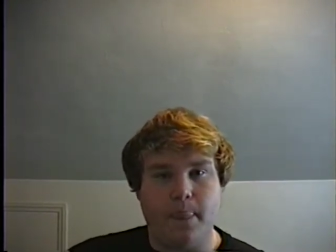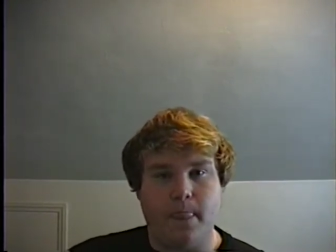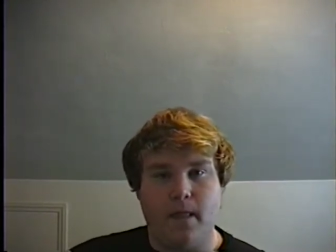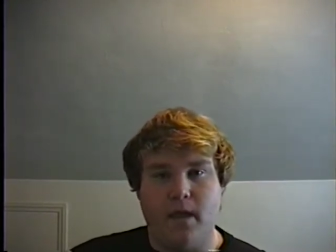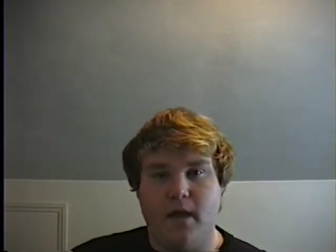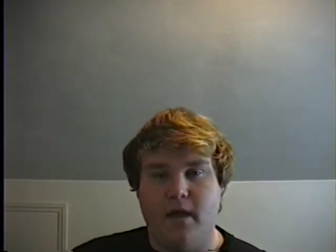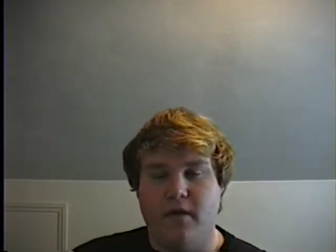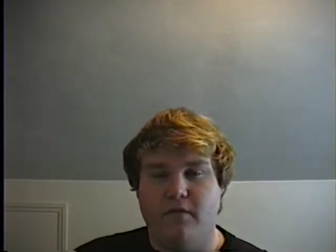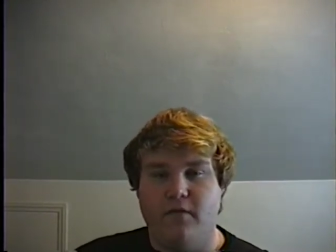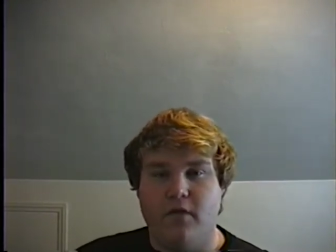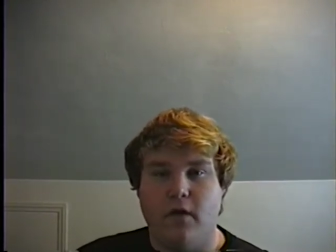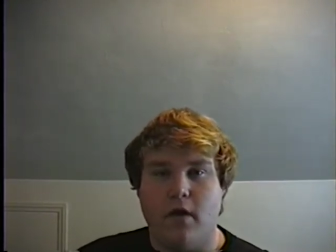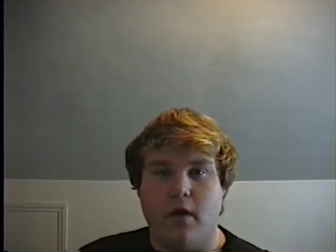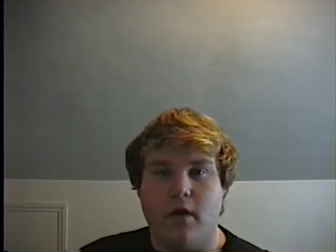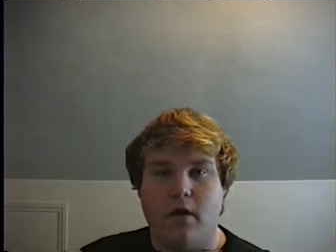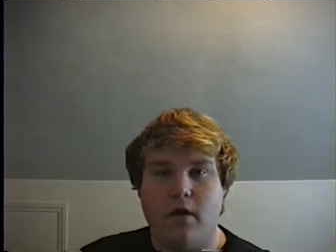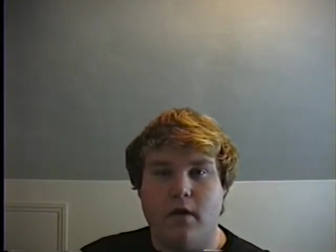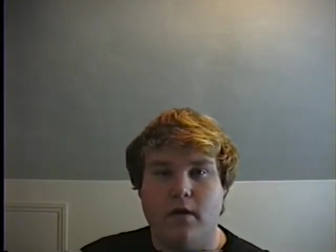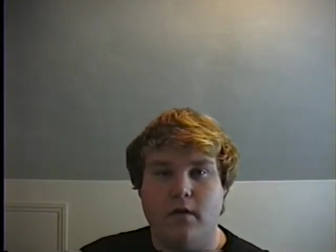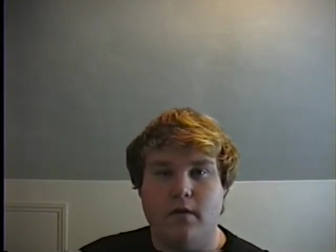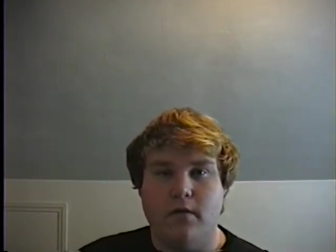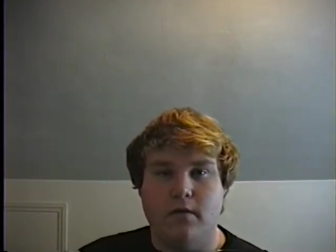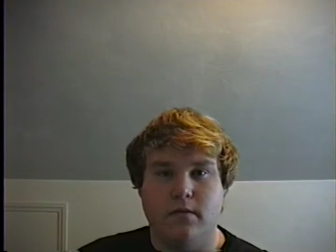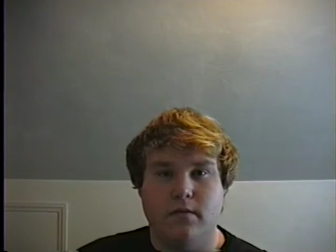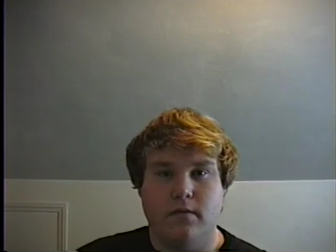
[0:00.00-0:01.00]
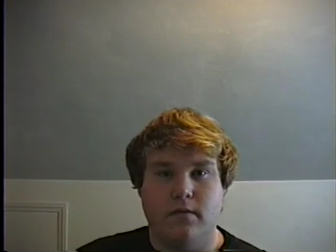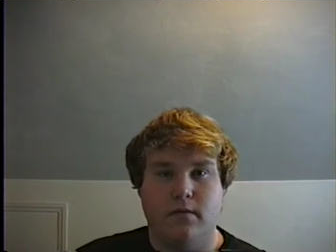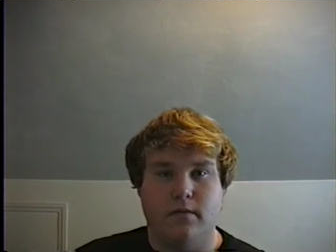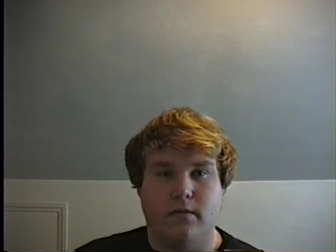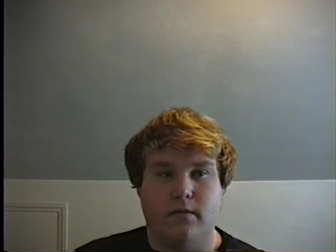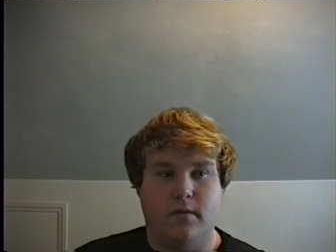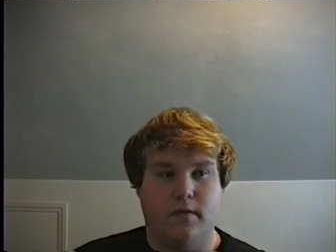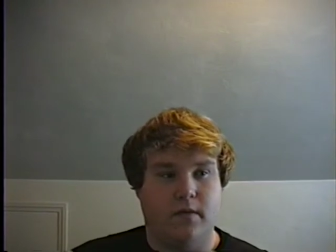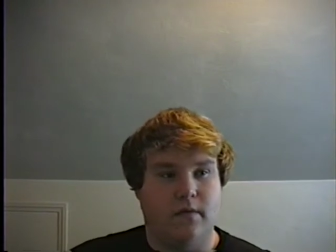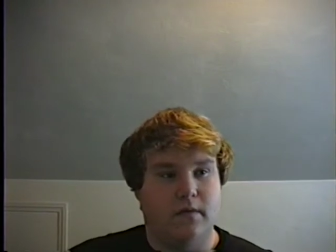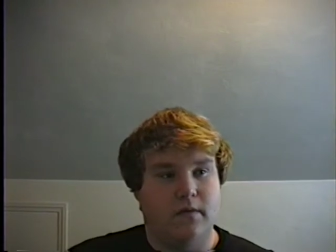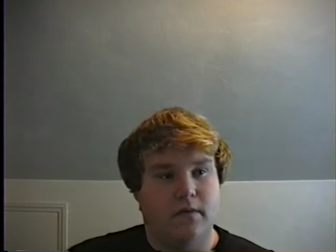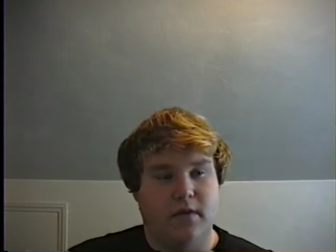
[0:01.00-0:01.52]
if you are,
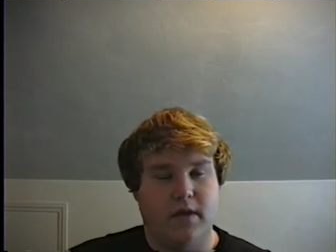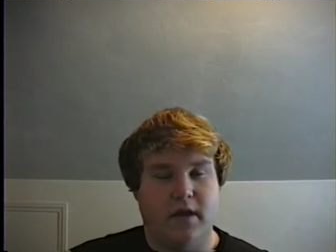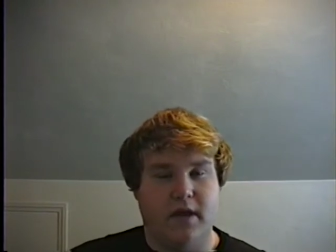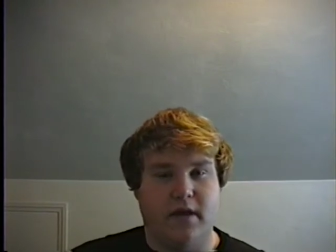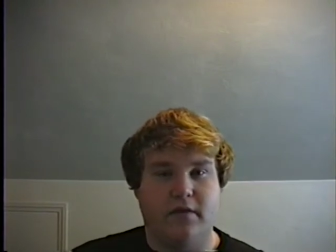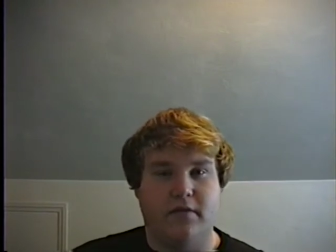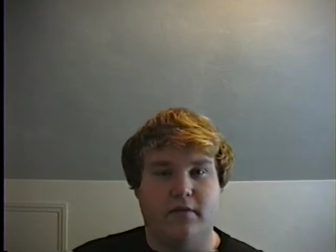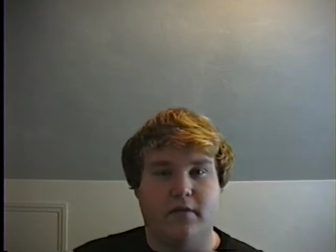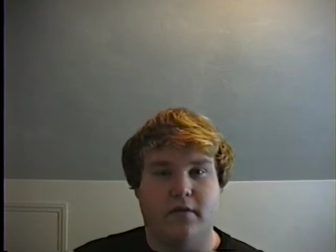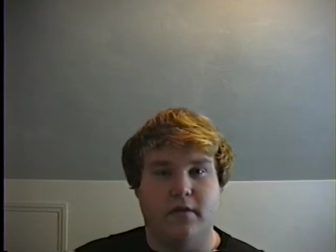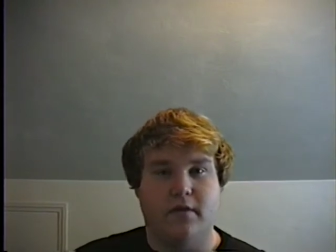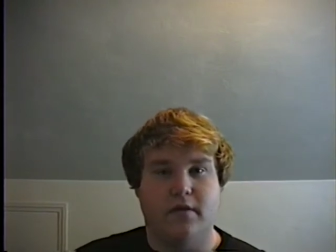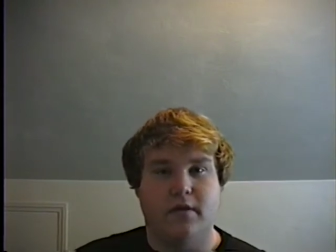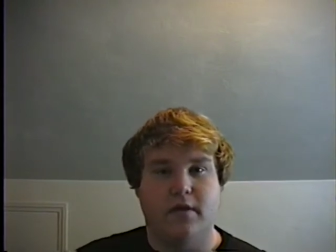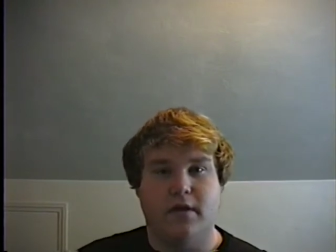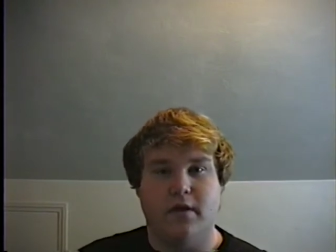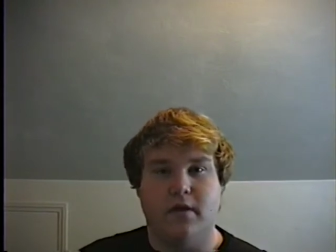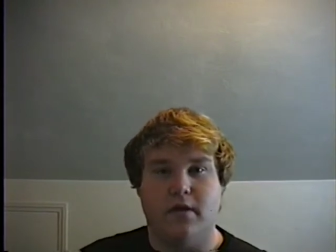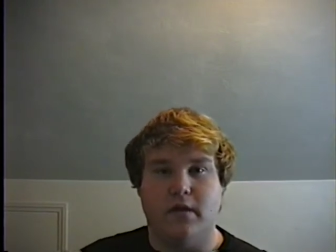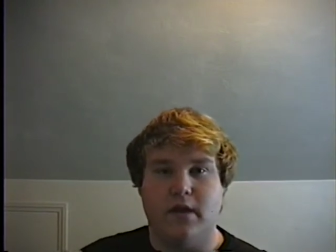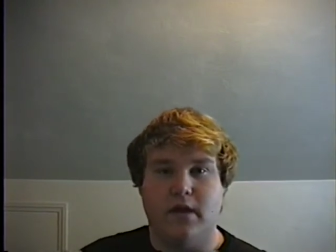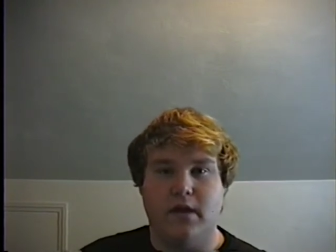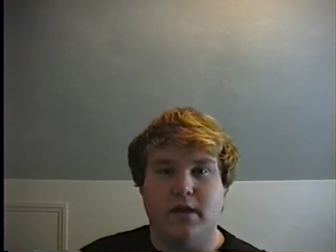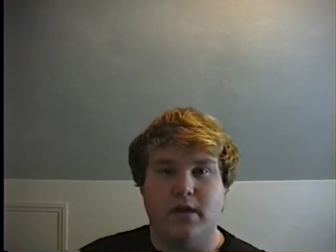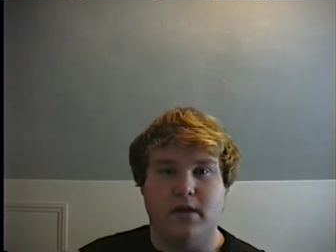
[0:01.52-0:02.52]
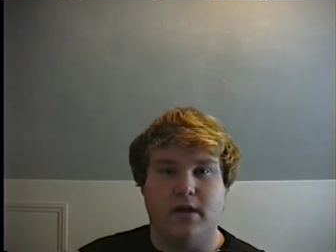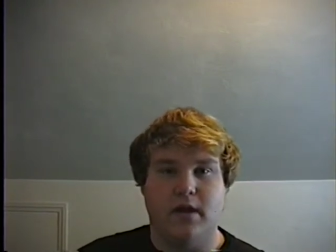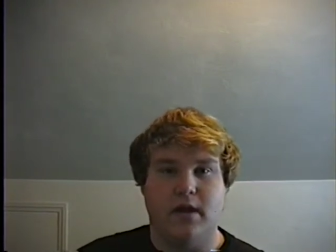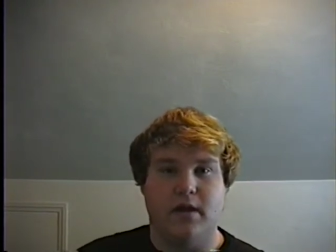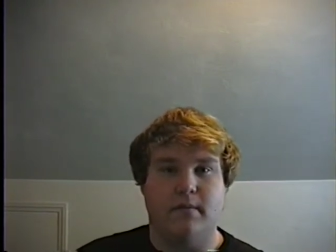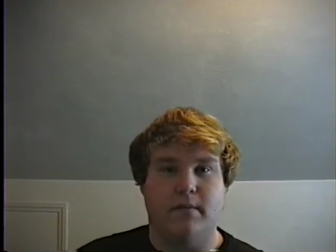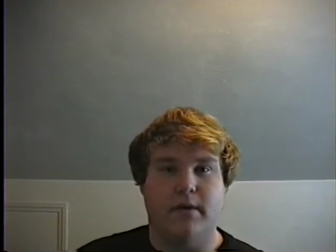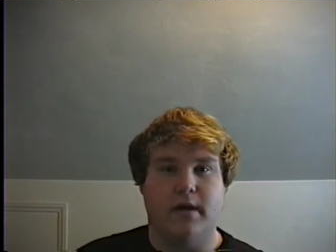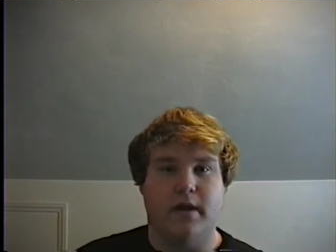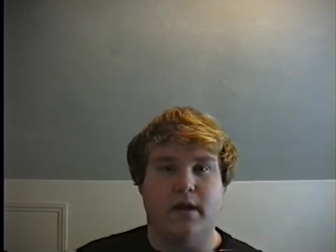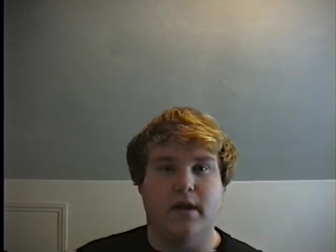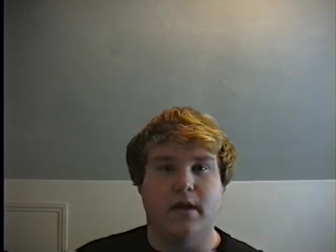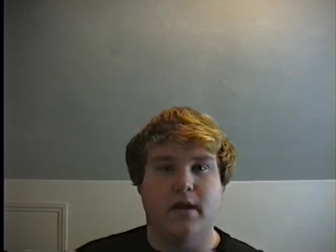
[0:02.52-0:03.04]
well, thanks for still listening,
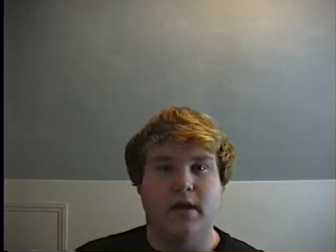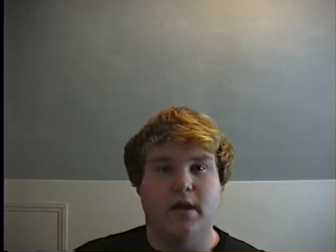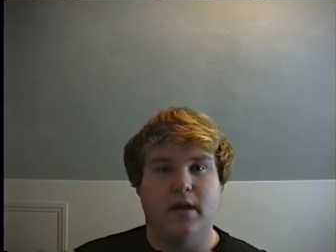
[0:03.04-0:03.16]
but